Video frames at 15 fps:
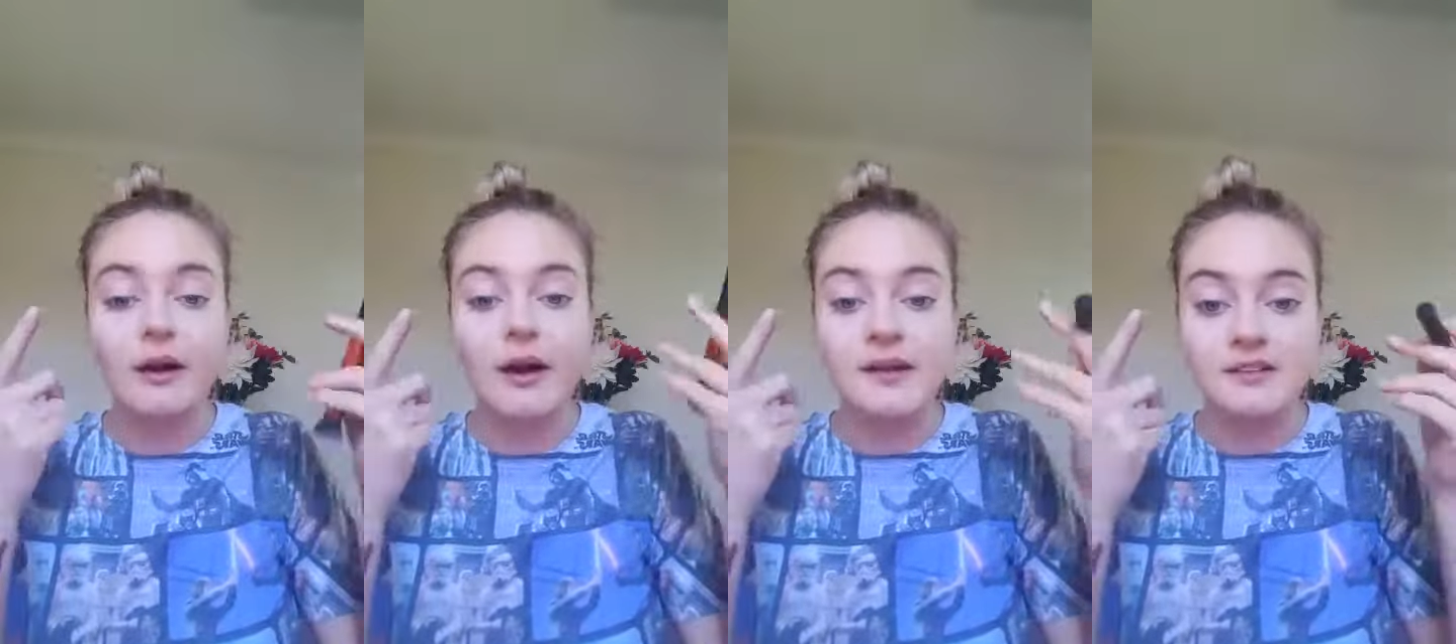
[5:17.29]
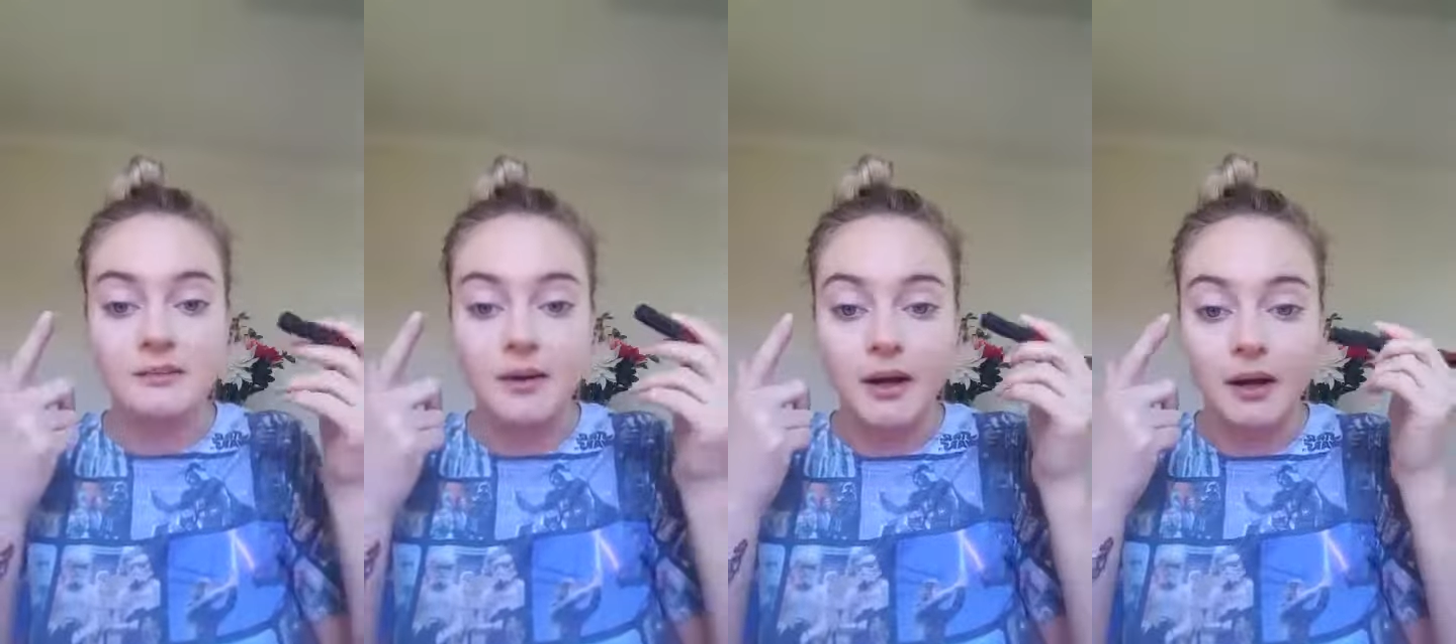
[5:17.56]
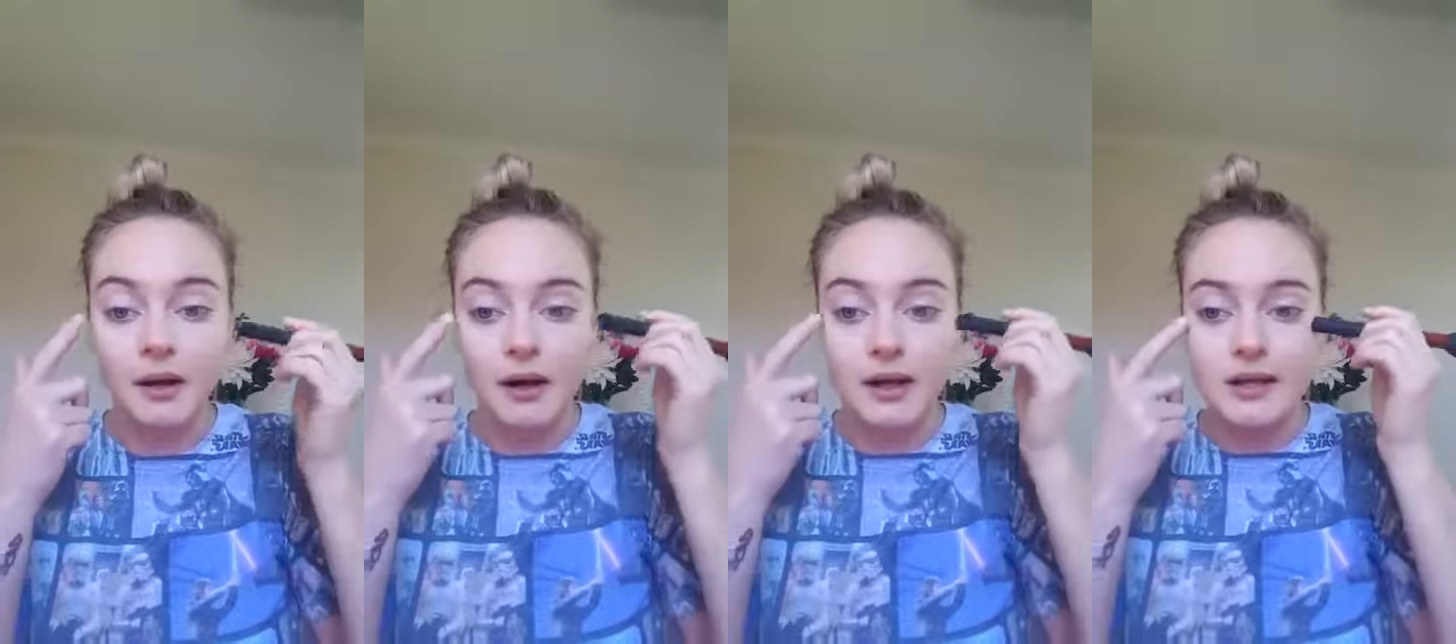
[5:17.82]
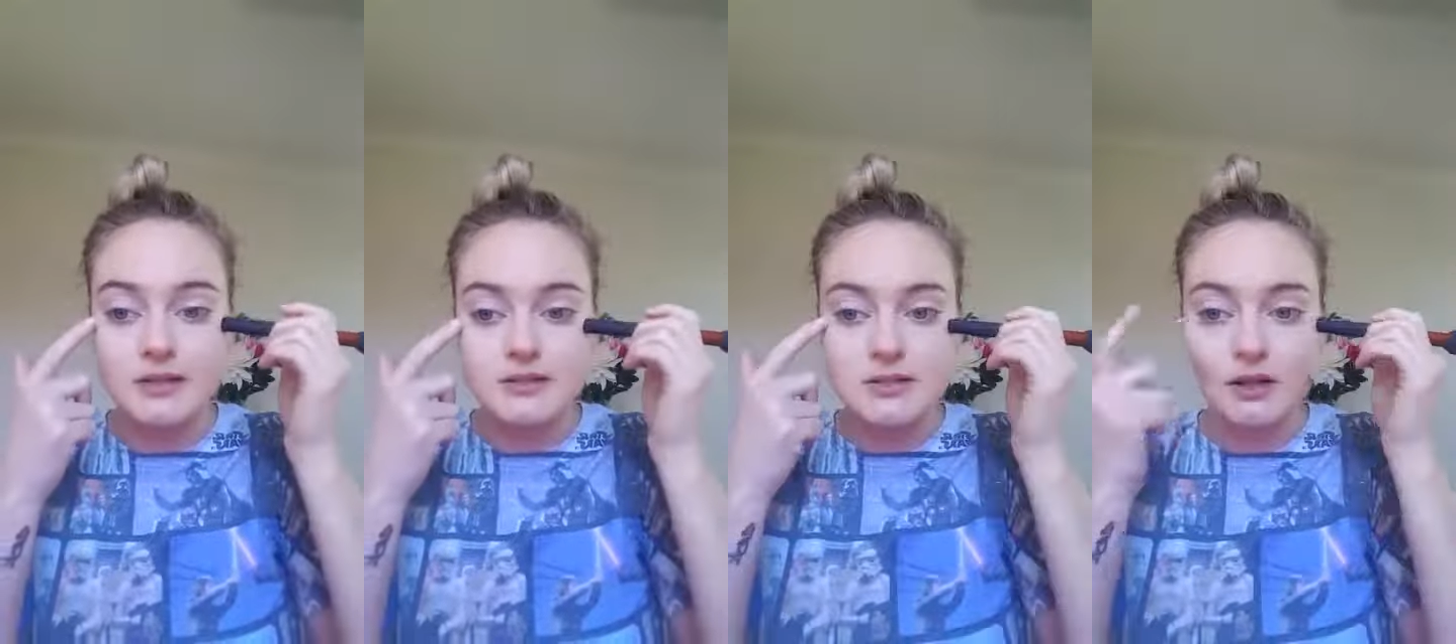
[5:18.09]
under my
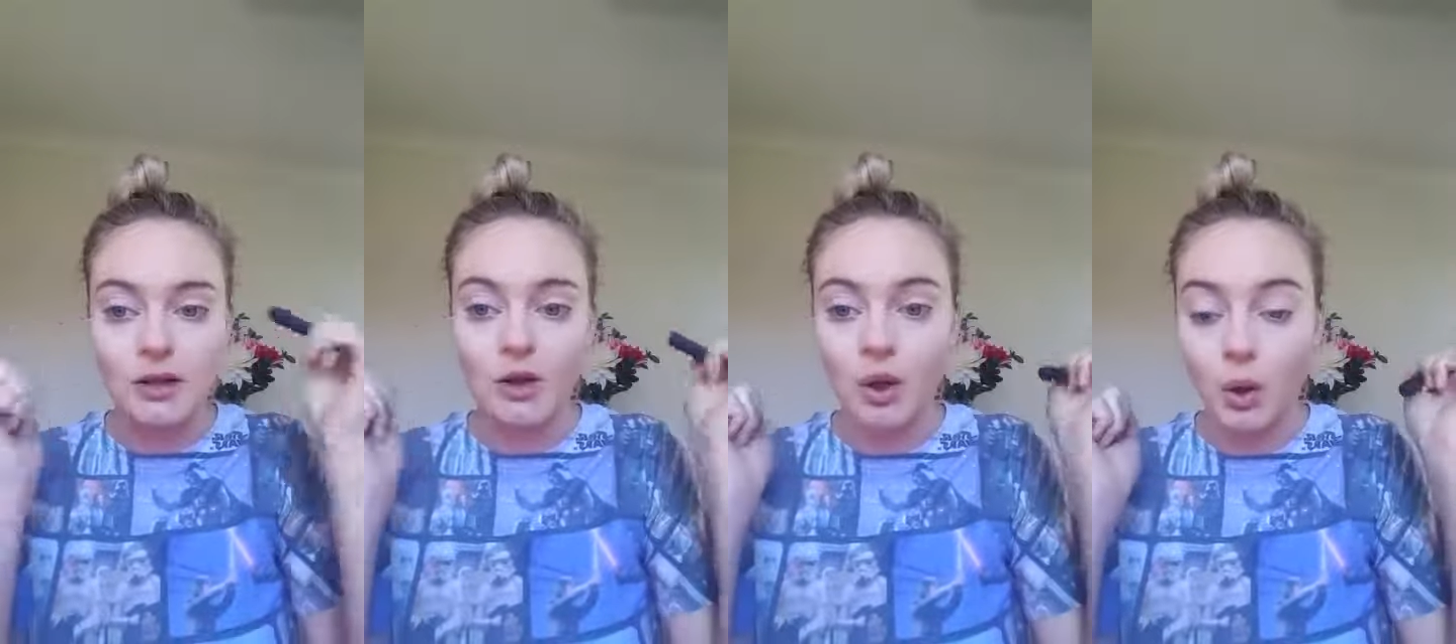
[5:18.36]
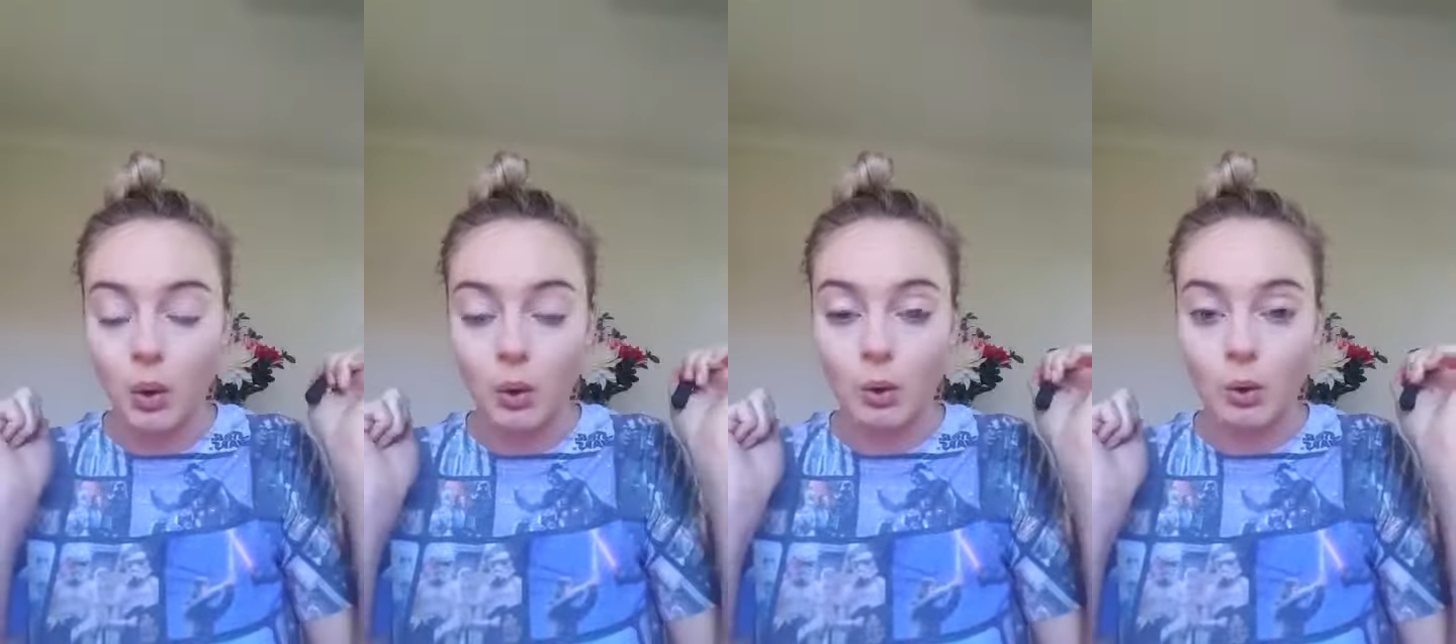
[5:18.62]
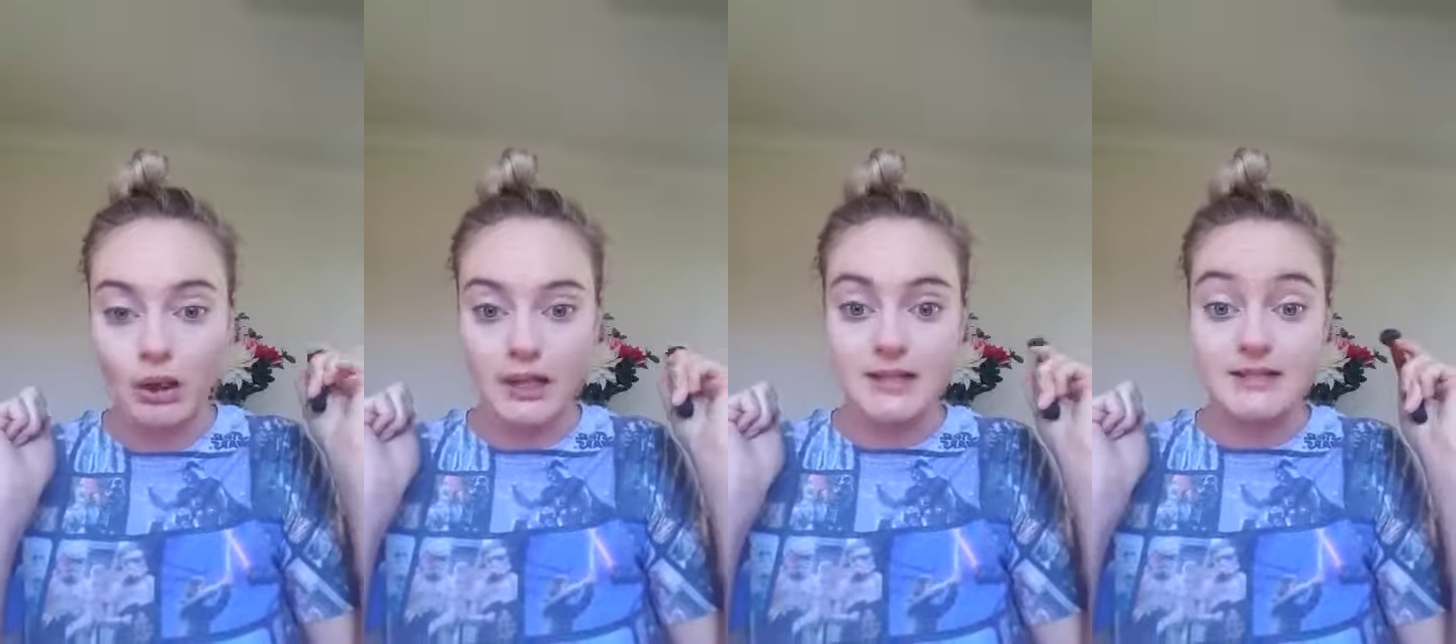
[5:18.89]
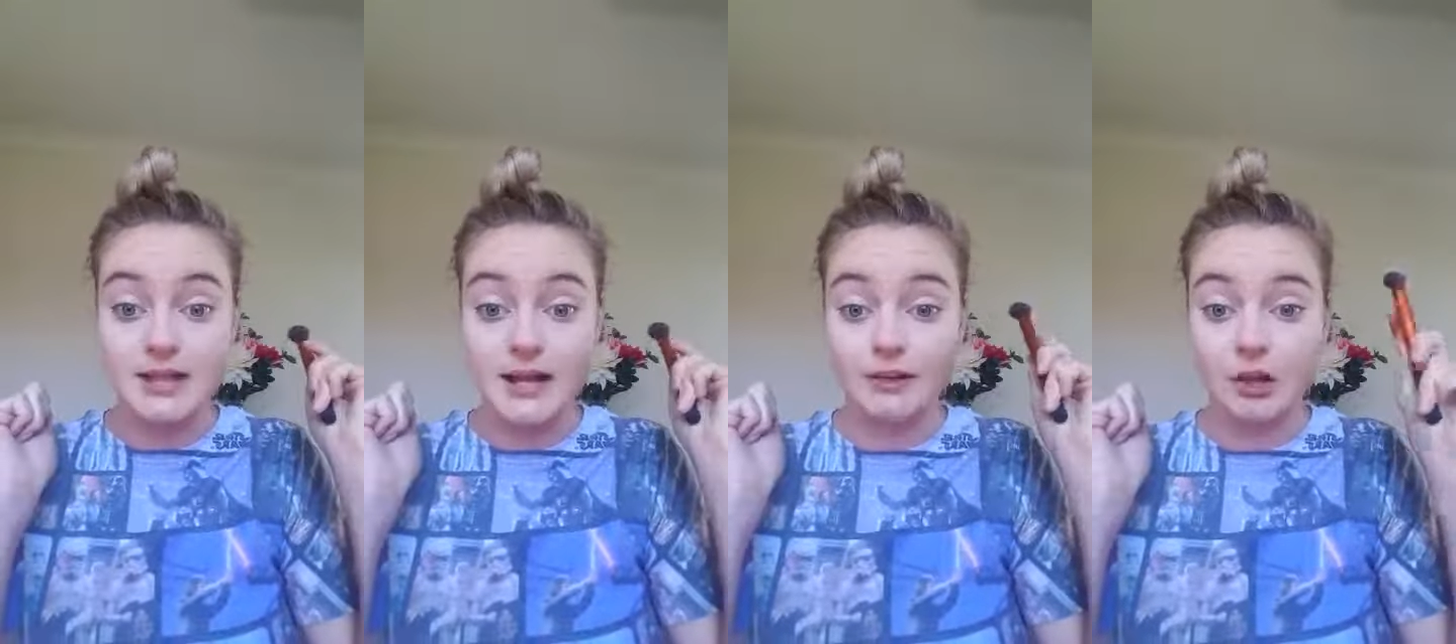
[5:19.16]
eyes all
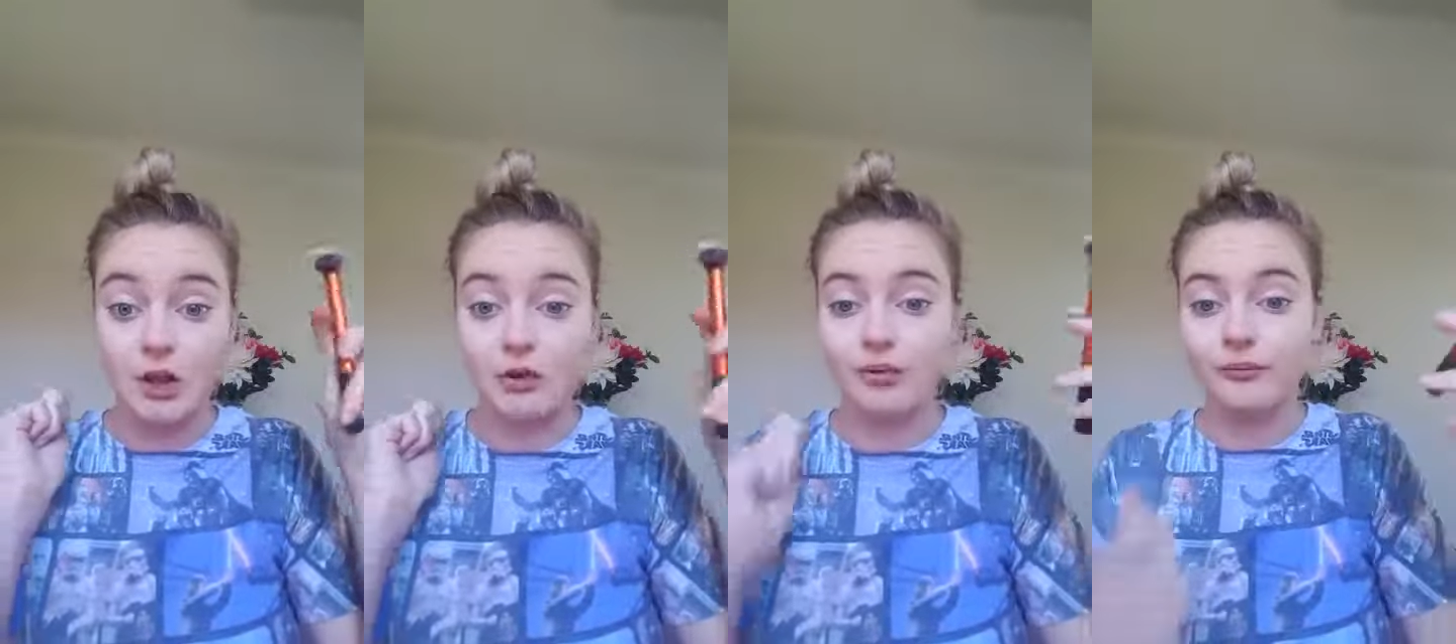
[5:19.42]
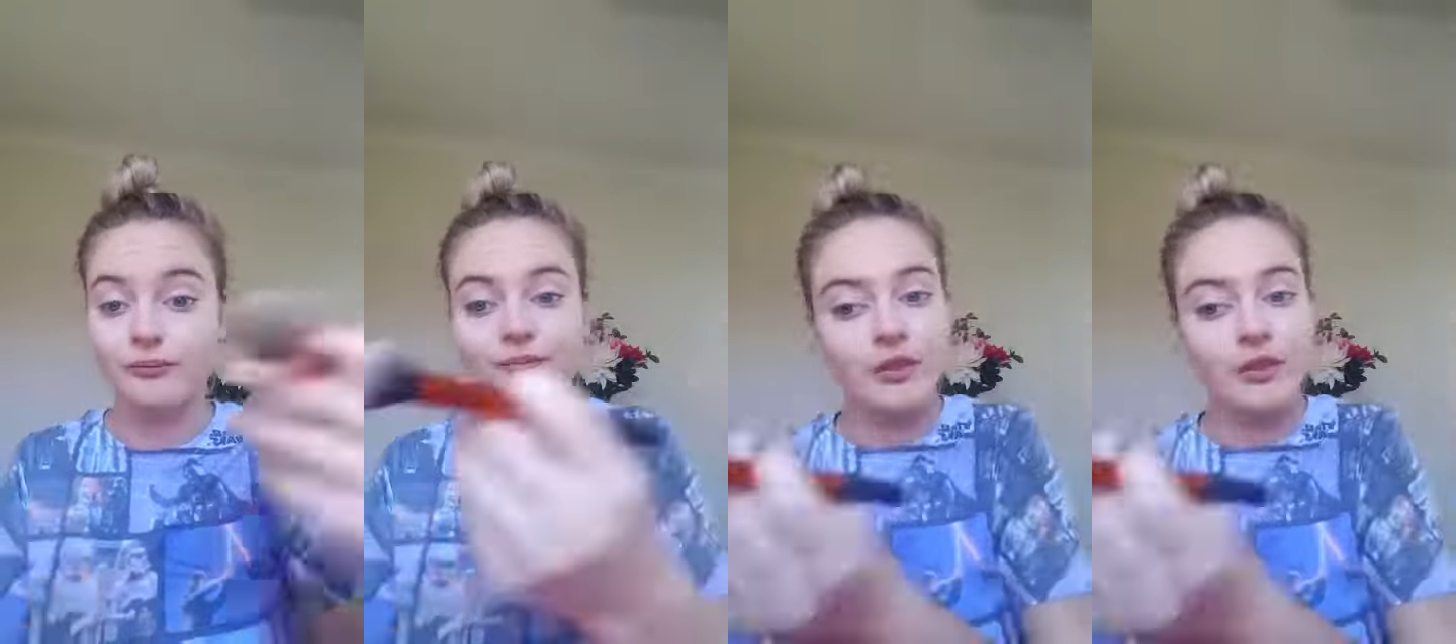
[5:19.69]
day long.